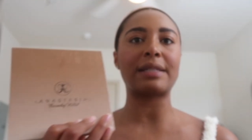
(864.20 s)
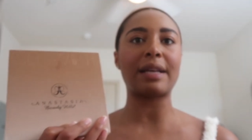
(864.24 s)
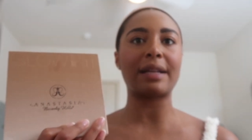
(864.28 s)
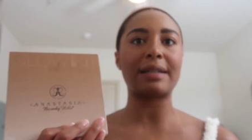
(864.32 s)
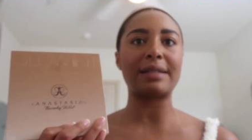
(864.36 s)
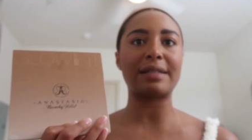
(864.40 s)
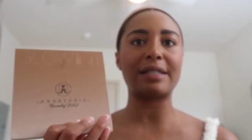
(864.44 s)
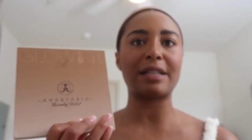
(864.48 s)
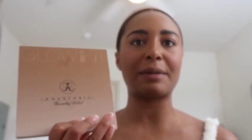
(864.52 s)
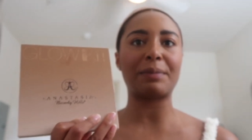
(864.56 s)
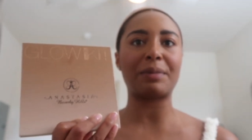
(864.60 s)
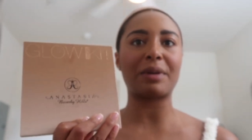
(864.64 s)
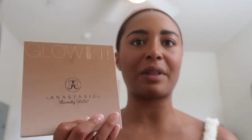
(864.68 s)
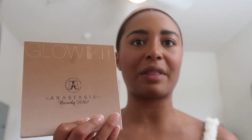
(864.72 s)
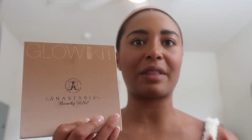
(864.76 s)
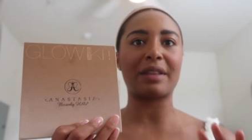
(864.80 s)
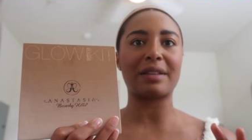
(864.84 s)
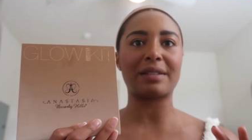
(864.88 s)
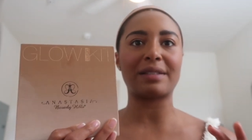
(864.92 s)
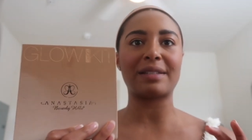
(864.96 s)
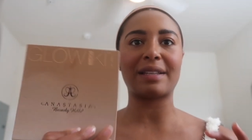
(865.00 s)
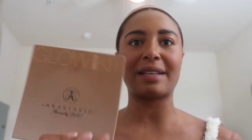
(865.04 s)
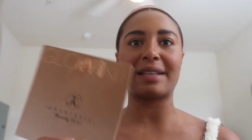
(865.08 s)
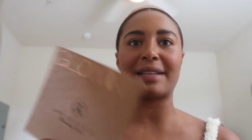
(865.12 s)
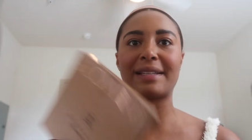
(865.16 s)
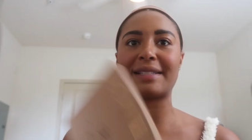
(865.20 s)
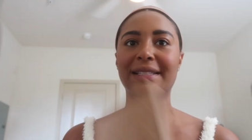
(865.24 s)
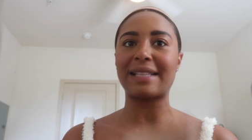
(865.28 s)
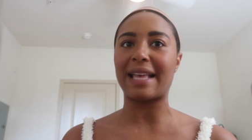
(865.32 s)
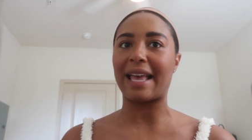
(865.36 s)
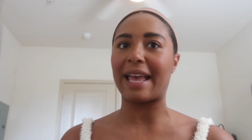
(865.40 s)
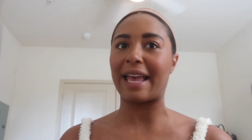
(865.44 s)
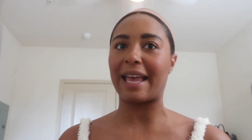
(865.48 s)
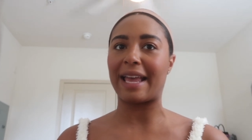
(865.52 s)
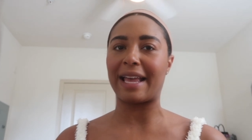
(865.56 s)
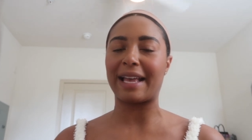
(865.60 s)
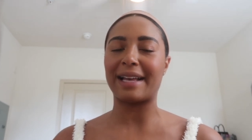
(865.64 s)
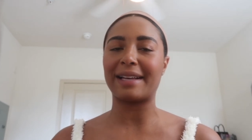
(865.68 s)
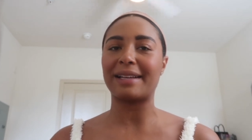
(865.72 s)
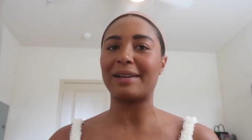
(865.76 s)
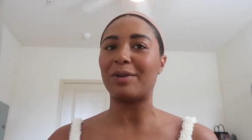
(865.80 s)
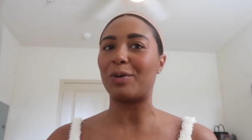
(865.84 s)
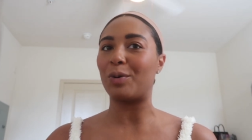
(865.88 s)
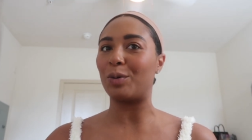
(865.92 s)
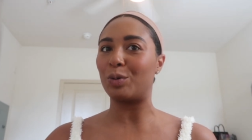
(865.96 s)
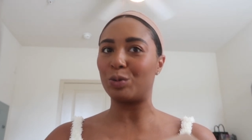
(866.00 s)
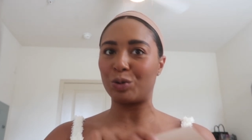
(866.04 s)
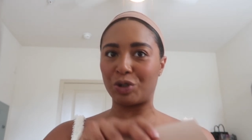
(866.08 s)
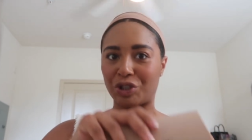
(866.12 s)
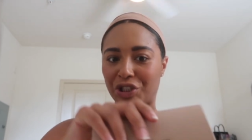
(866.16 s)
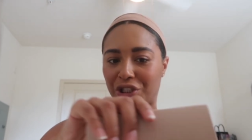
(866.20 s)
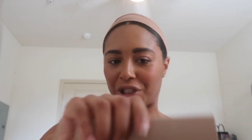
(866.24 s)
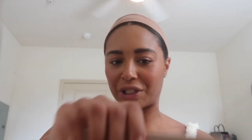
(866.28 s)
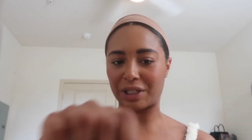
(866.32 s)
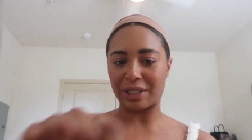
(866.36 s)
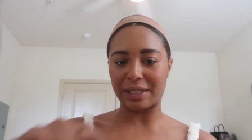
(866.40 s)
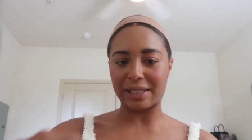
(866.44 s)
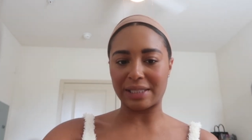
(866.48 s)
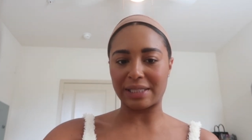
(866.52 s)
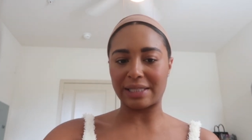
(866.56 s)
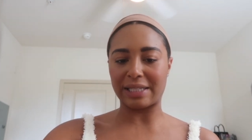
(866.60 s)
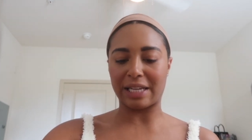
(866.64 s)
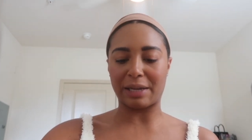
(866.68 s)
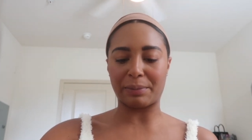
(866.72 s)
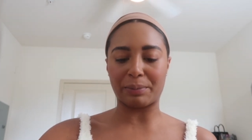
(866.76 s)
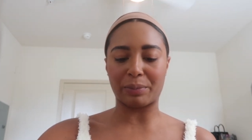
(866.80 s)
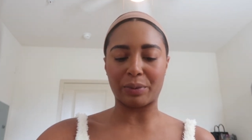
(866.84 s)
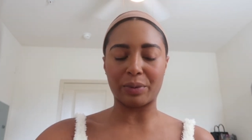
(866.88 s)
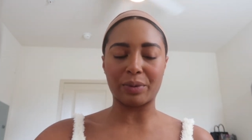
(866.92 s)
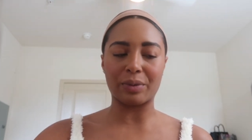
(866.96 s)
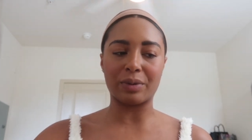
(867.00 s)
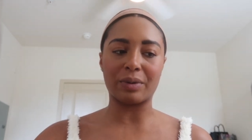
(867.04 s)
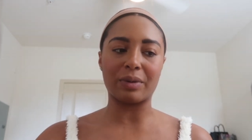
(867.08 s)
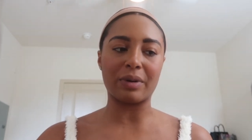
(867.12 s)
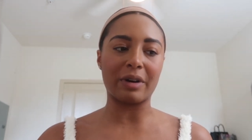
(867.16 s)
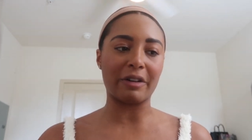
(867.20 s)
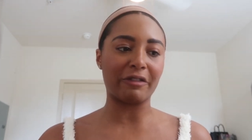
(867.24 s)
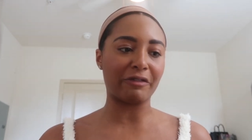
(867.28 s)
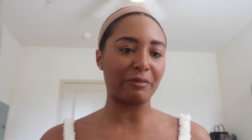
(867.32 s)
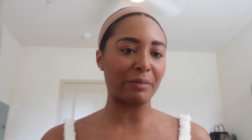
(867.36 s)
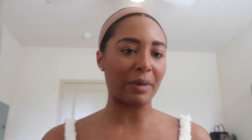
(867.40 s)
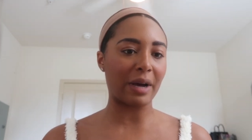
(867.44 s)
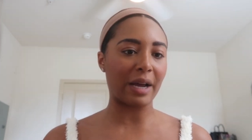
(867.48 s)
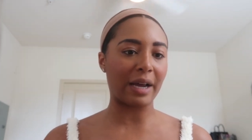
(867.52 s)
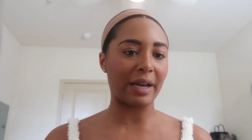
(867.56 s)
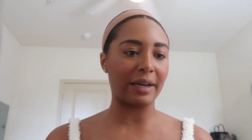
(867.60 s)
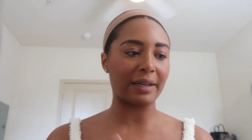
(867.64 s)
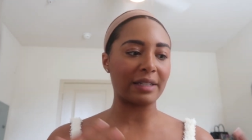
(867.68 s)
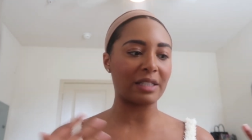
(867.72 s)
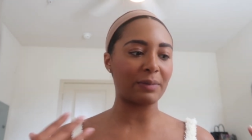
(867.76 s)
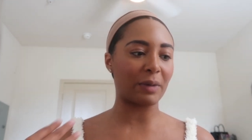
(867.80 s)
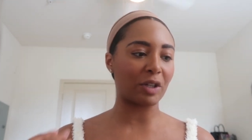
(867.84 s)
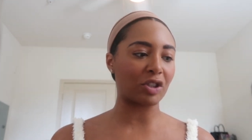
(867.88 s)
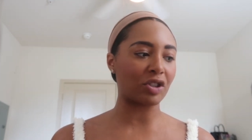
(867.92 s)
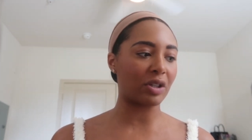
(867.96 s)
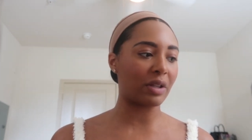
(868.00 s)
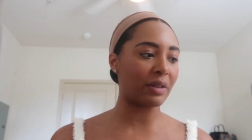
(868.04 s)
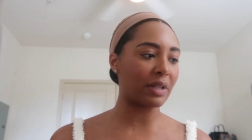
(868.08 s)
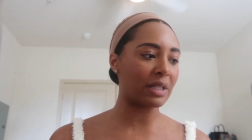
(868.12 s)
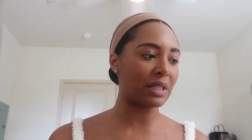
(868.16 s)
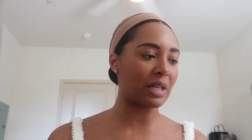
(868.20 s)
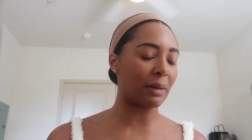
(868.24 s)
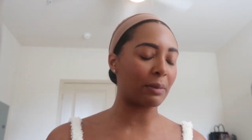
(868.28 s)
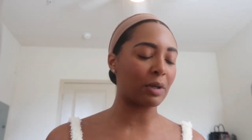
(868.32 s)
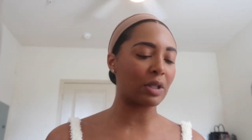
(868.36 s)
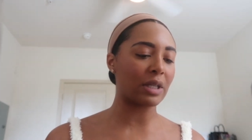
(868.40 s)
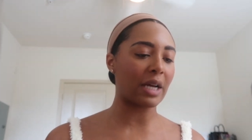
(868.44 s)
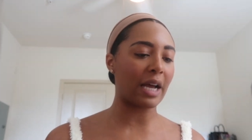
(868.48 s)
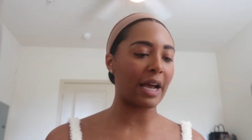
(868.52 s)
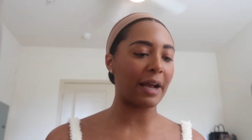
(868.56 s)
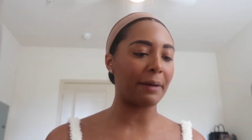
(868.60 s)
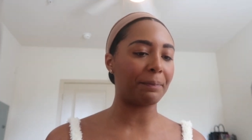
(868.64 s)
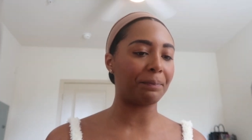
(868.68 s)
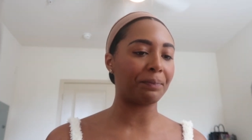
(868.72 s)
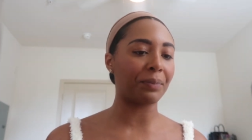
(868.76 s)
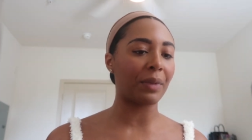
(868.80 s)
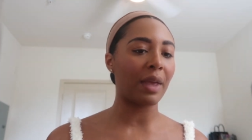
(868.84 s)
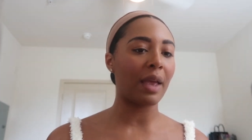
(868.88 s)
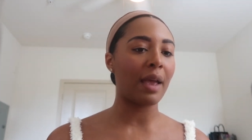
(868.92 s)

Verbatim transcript: Sun Dipped. This is a OG staple of mine, especially in the summertime.